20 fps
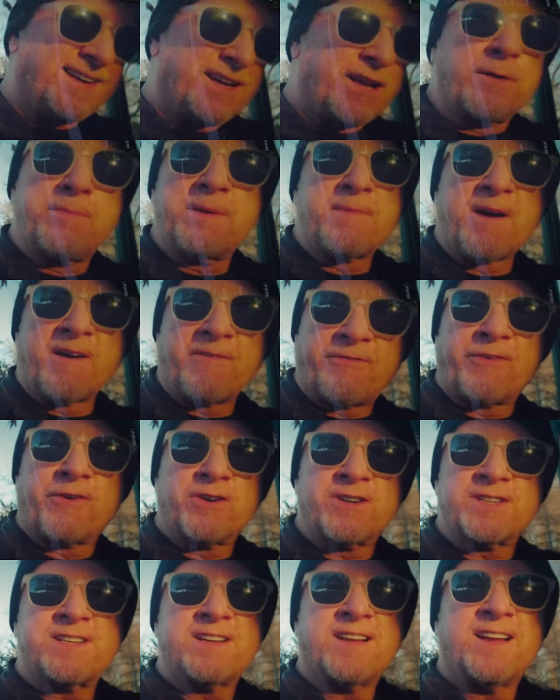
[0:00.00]
It'll be my
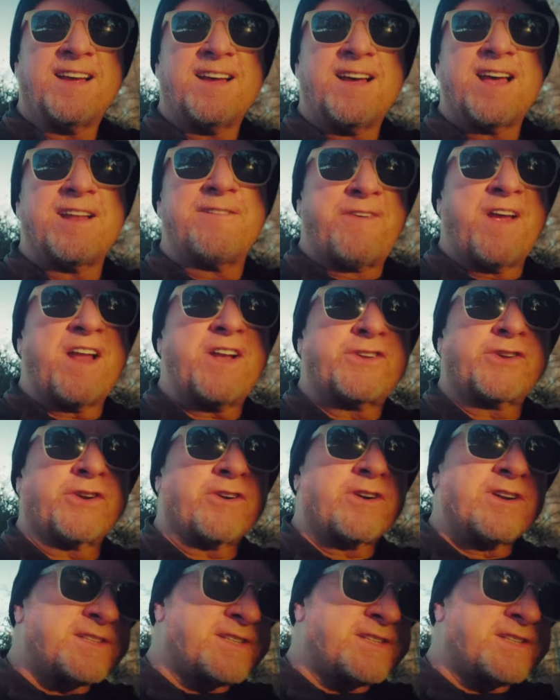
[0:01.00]
first adventure,